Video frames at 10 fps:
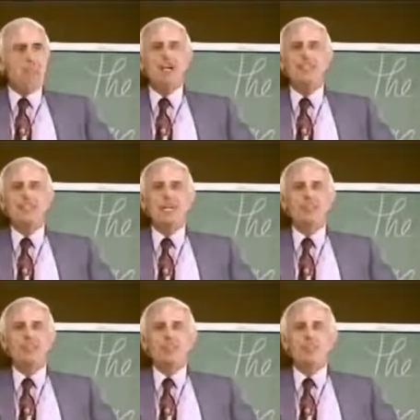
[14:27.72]
Prices, that
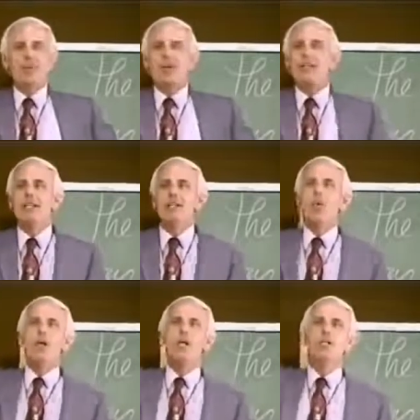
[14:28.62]
one's easy, right? You
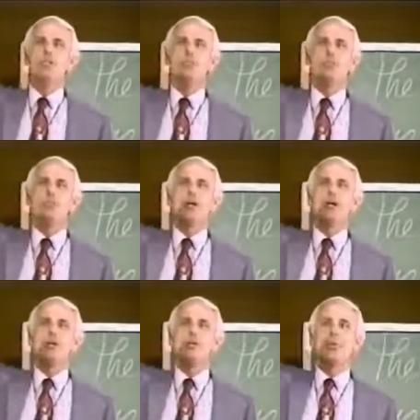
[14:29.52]
walk into the
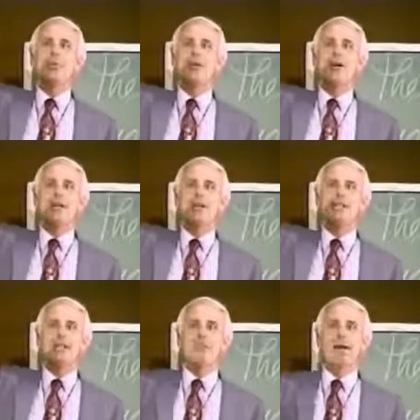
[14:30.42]
supermarket with
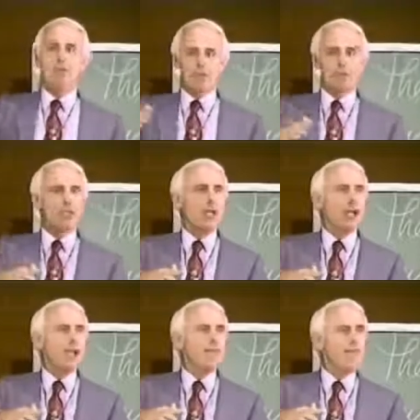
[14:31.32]
$20, come out with a little
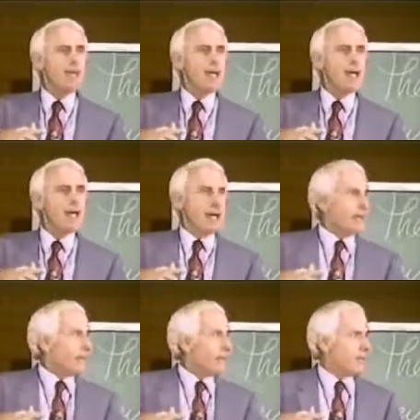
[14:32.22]
half
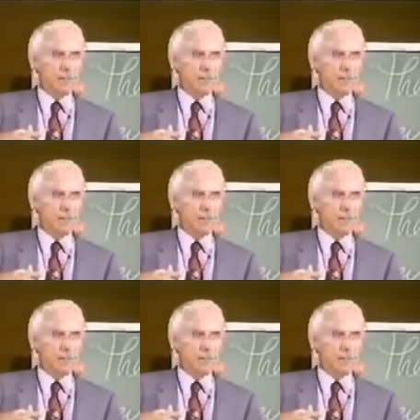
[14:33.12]
bag.